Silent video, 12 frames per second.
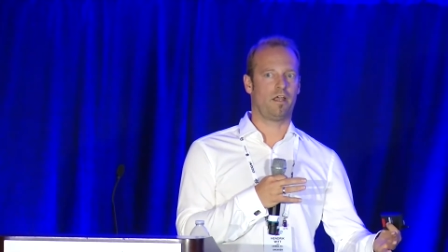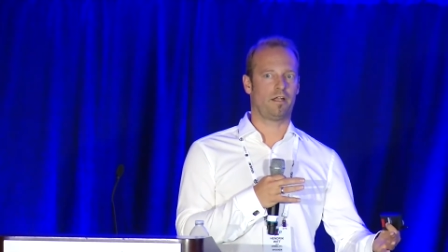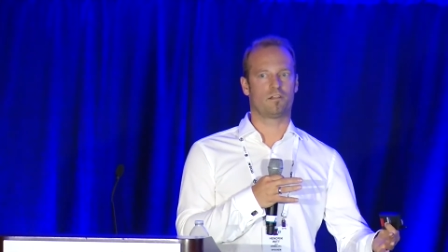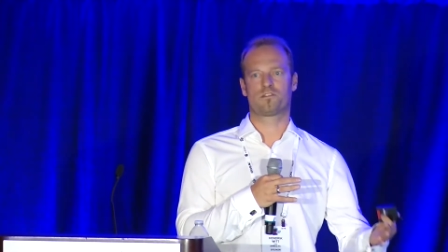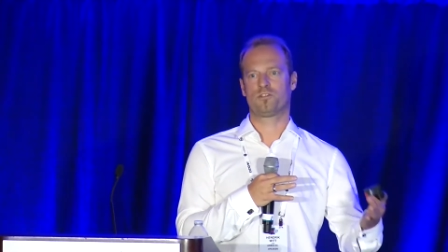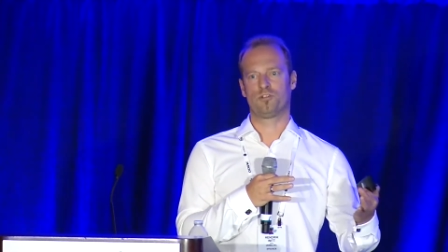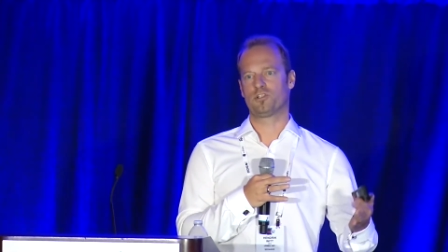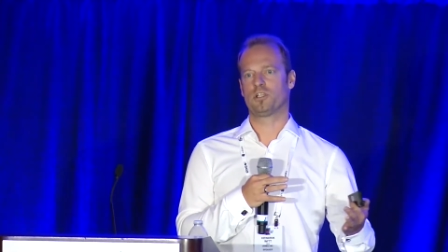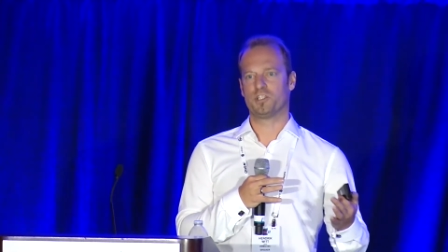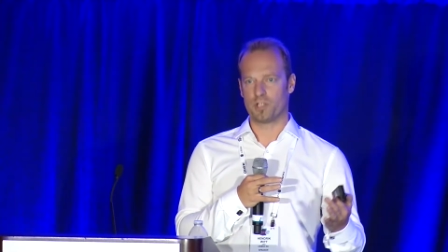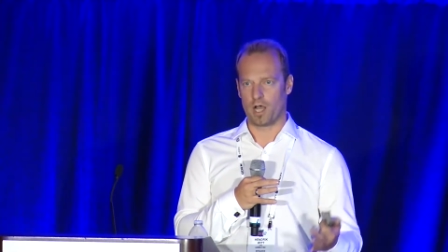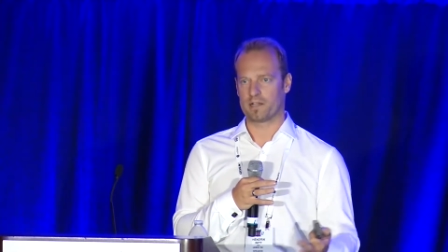And it's
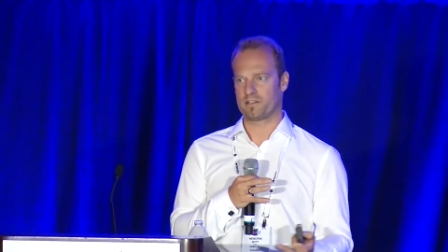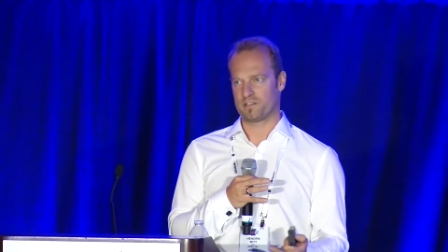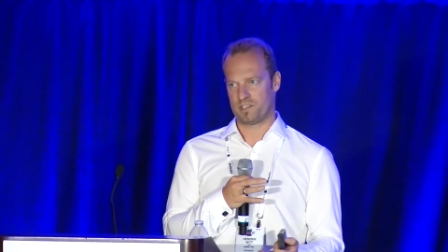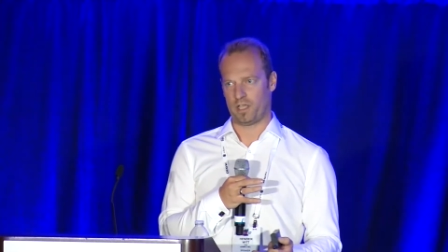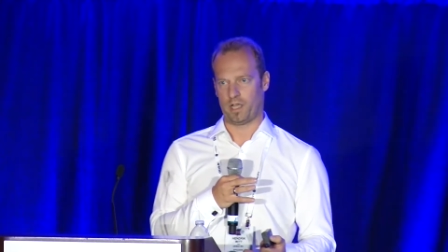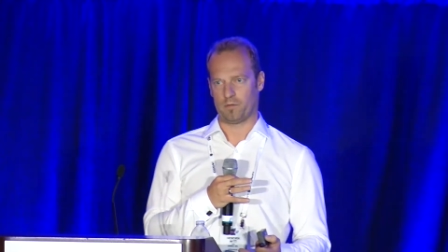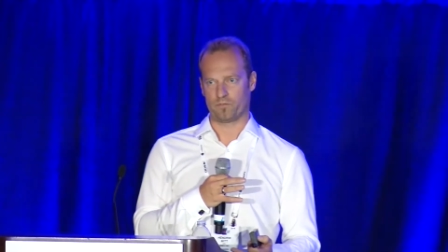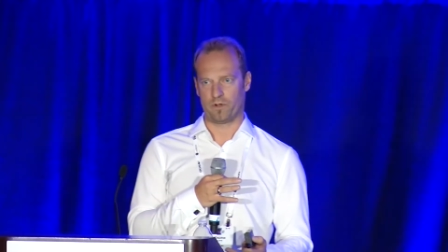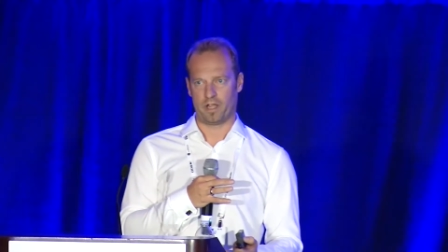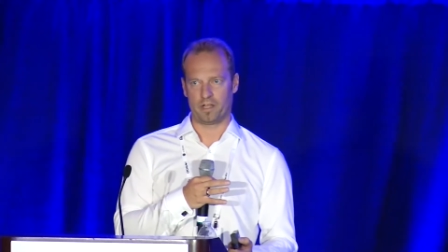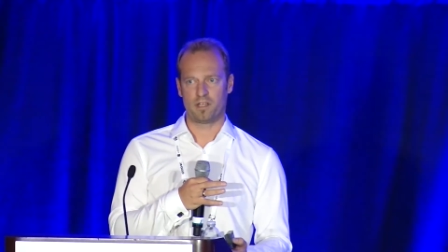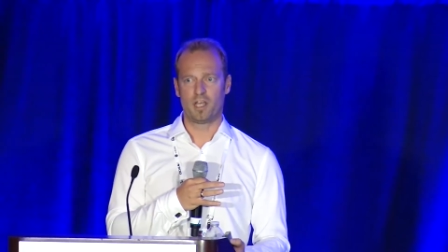usually not the same,
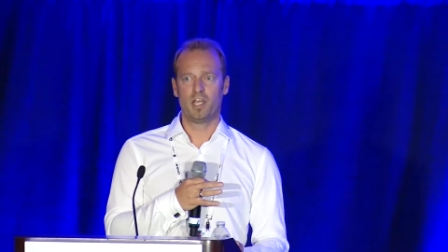right?